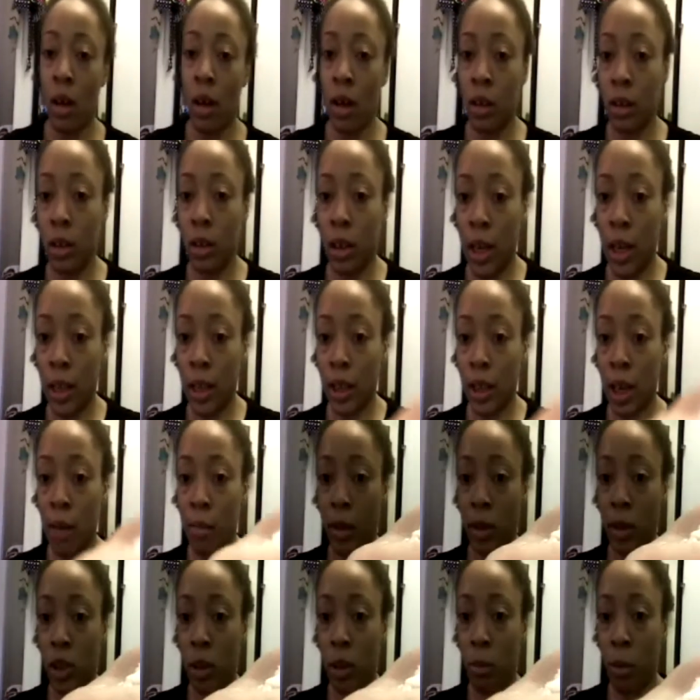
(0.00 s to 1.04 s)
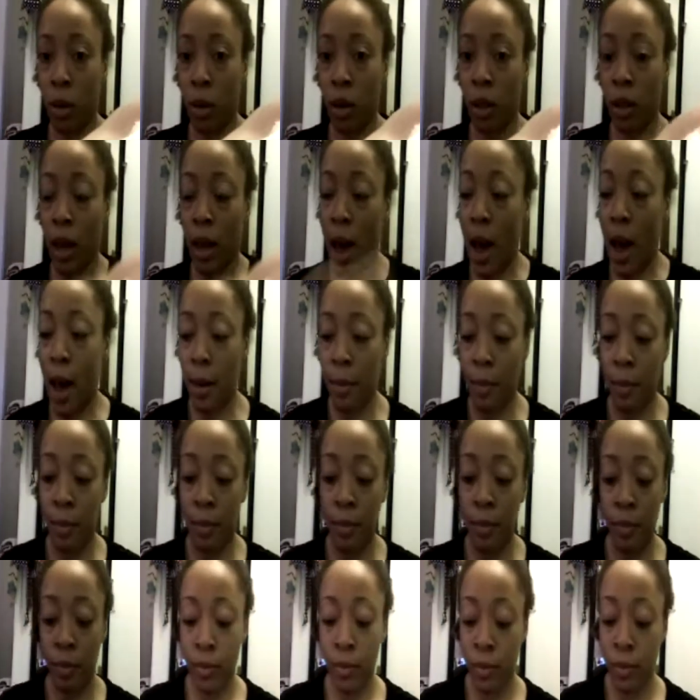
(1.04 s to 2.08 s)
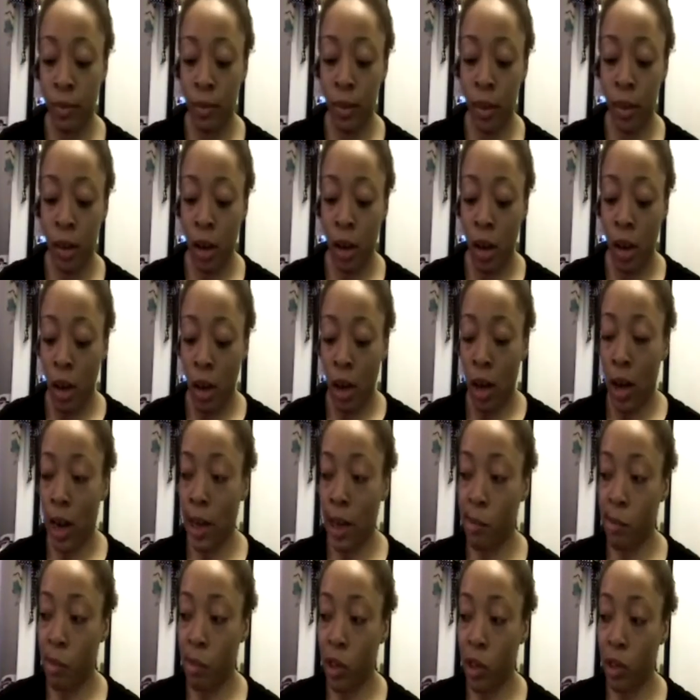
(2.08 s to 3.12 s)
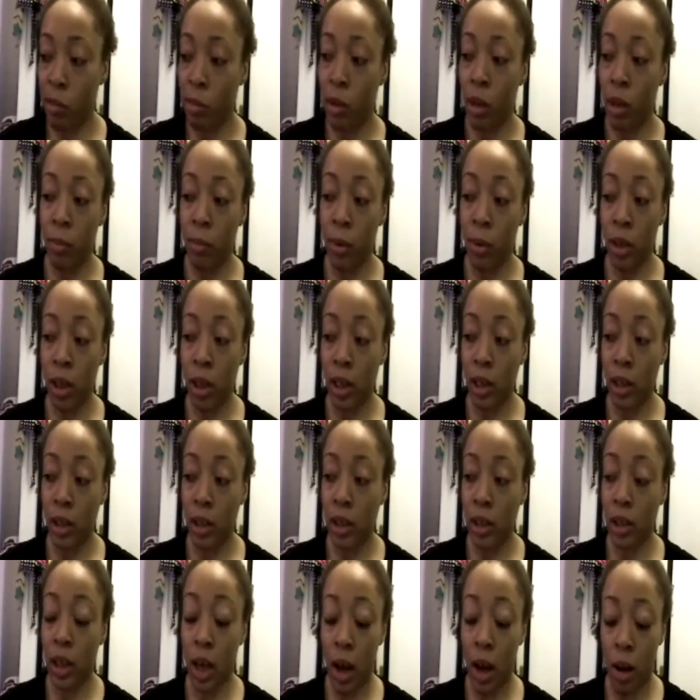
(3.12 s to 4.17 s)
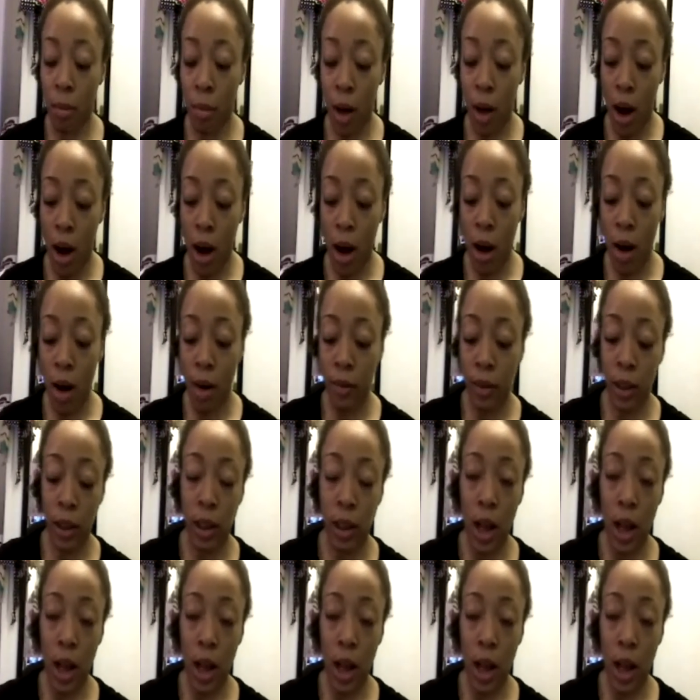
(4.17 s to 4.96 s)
So that's how much I put of that. And I'm going to be putting some of the